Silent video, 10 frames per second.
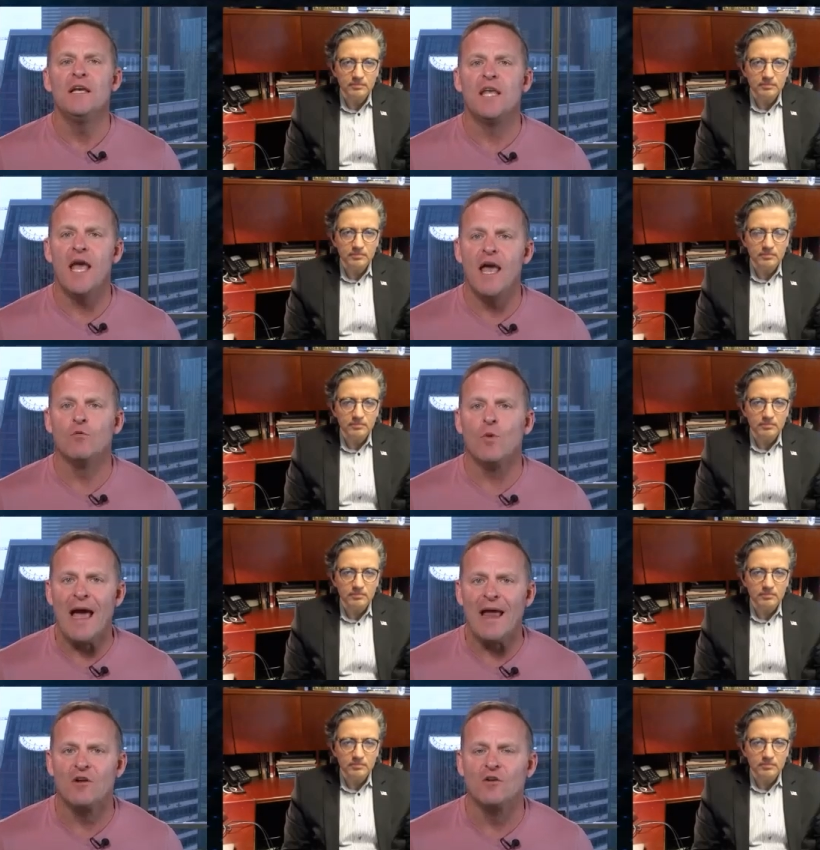Speaker 1: can
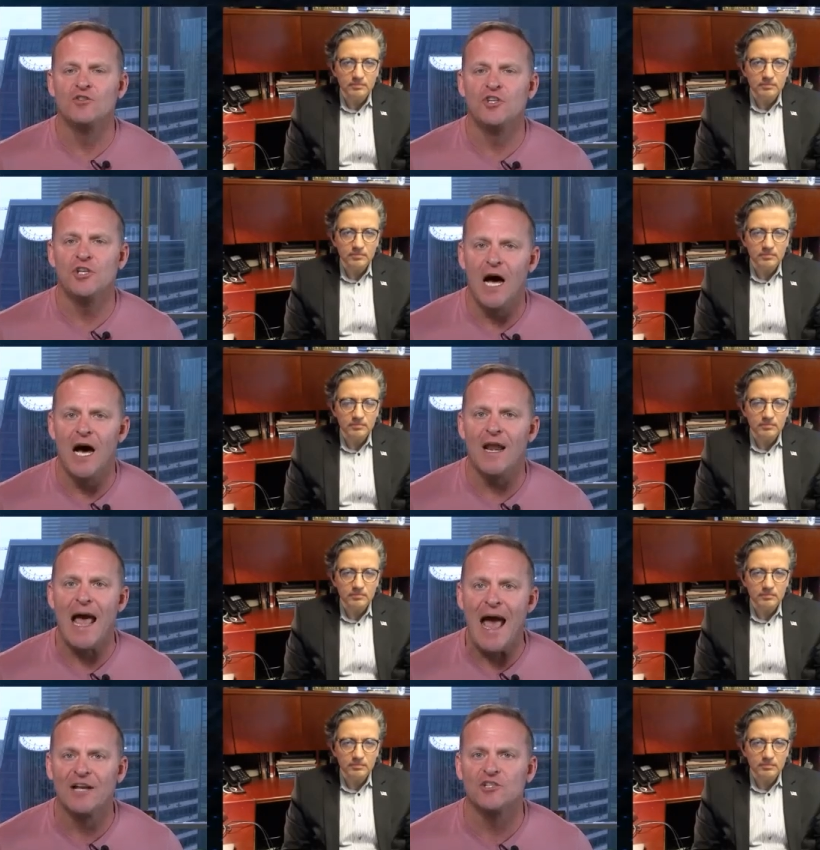radical jihad
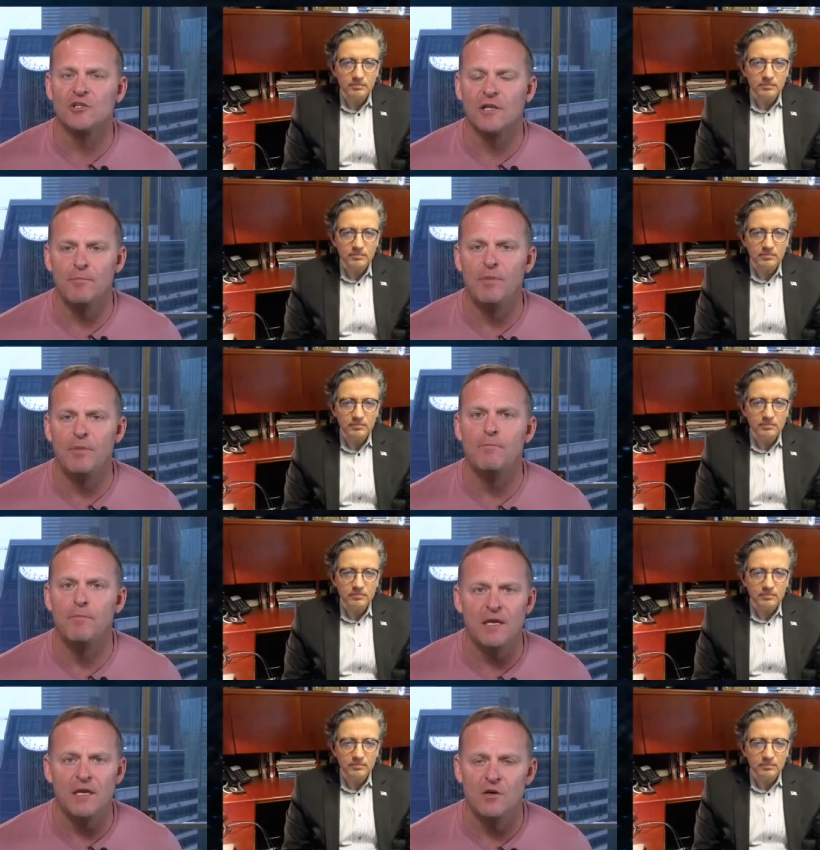actually be
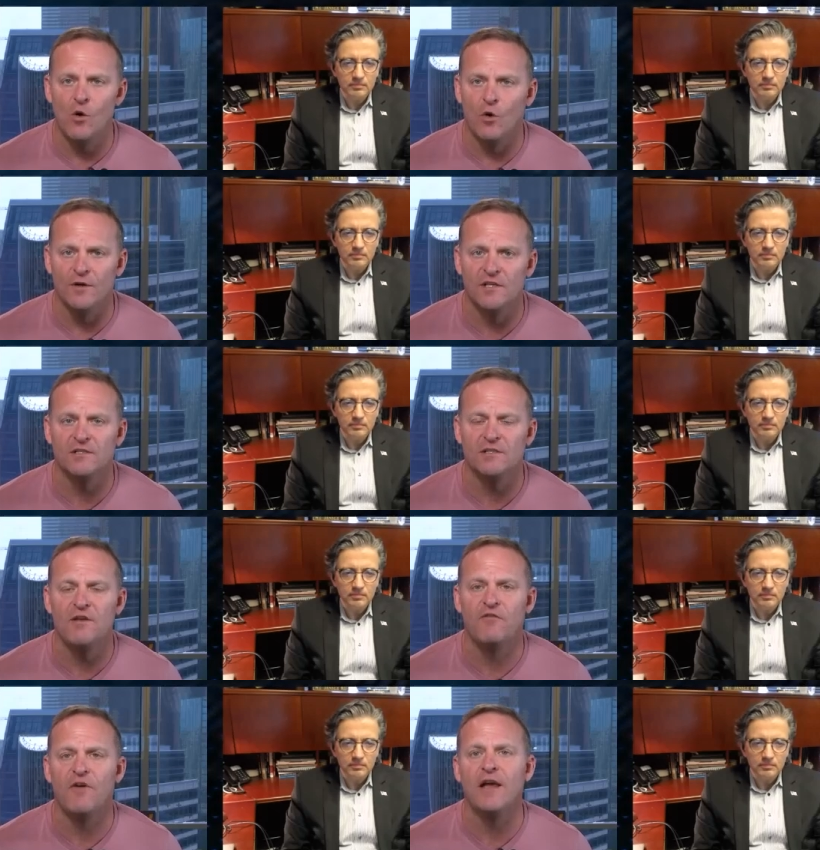beaten, or is this
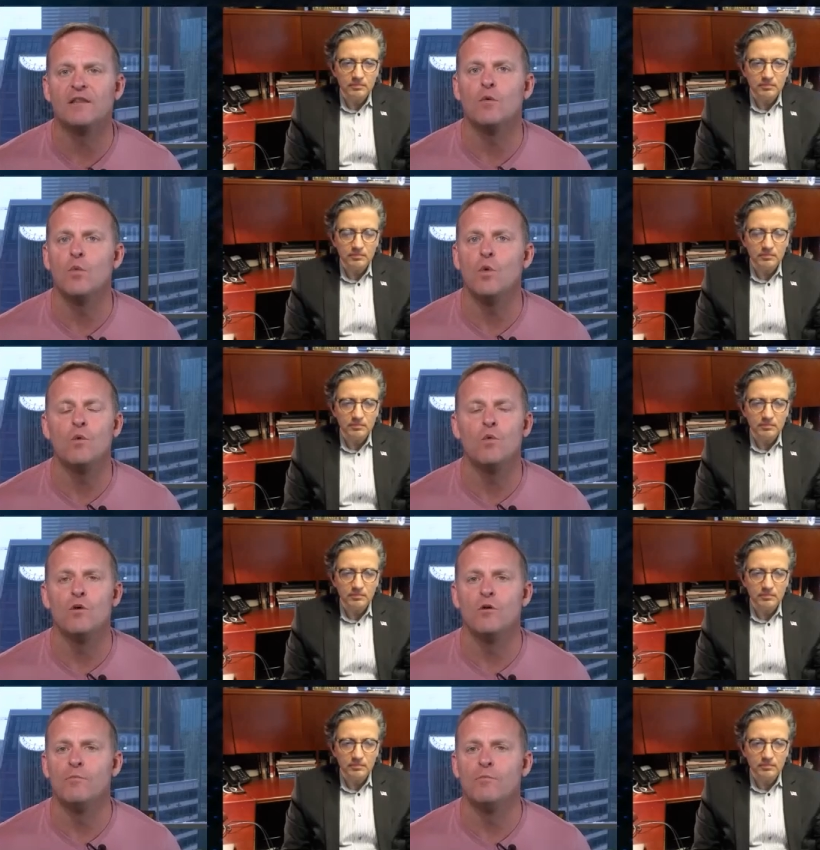a fight that we
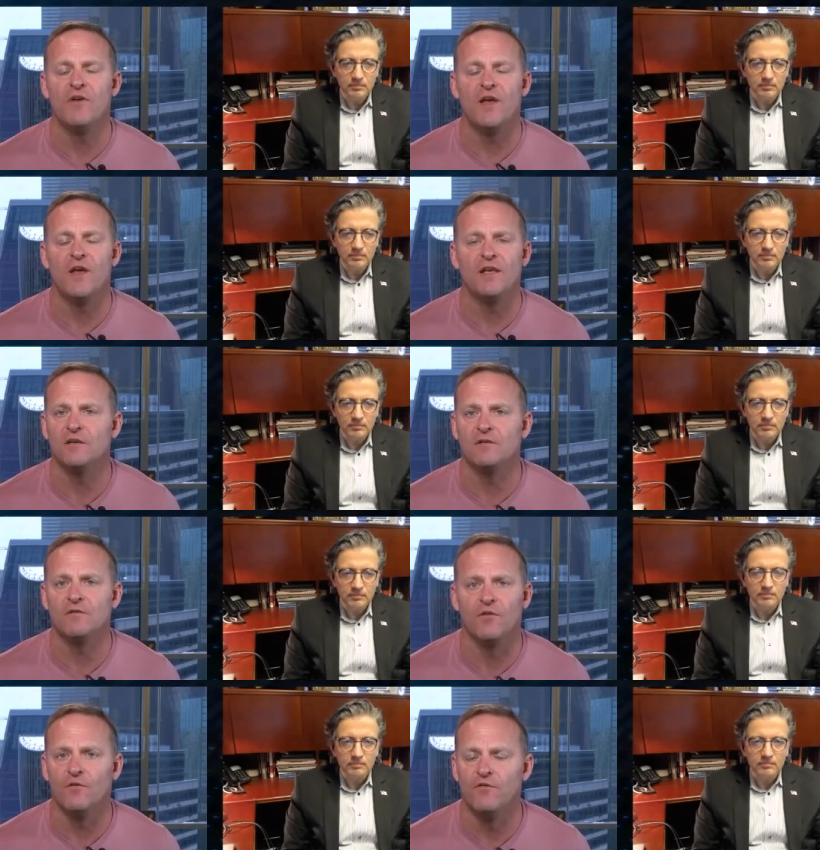will be facing
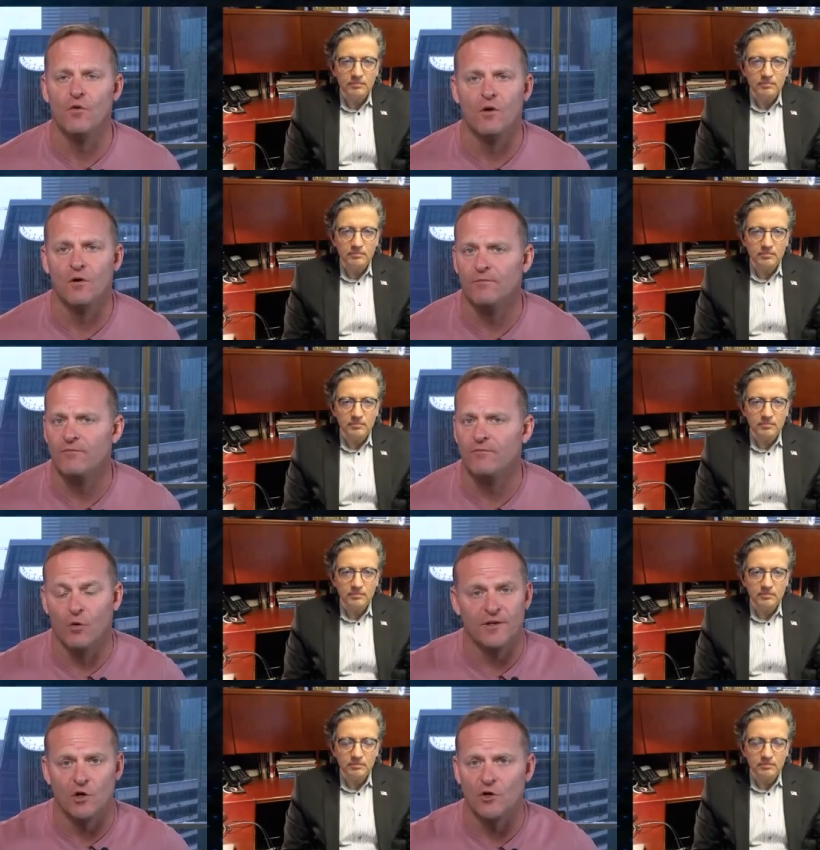for, for,
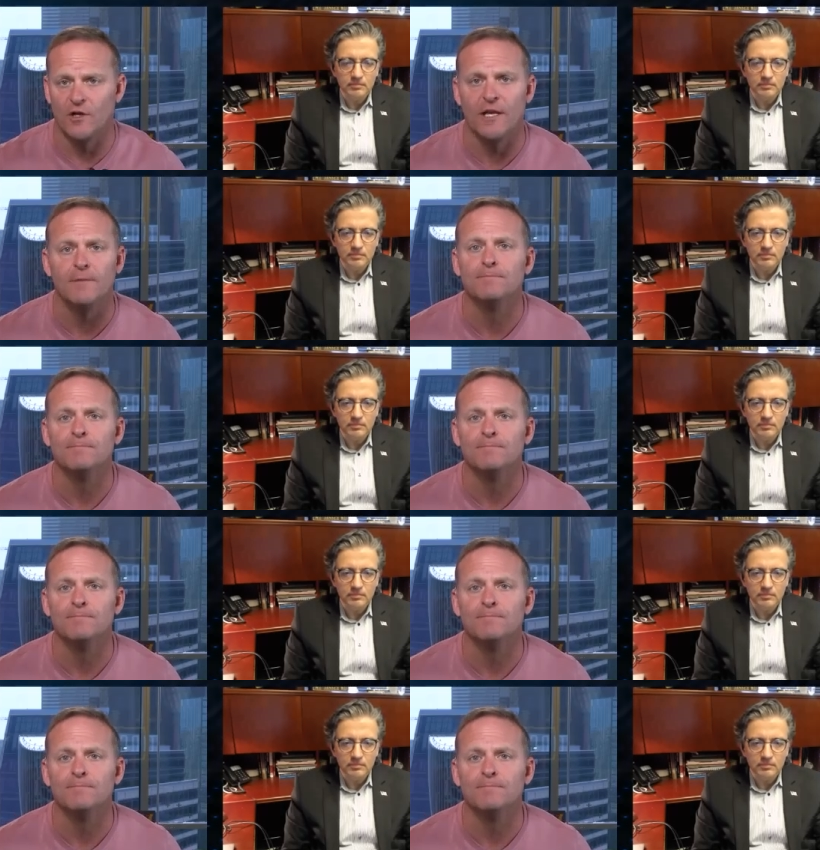for eternity?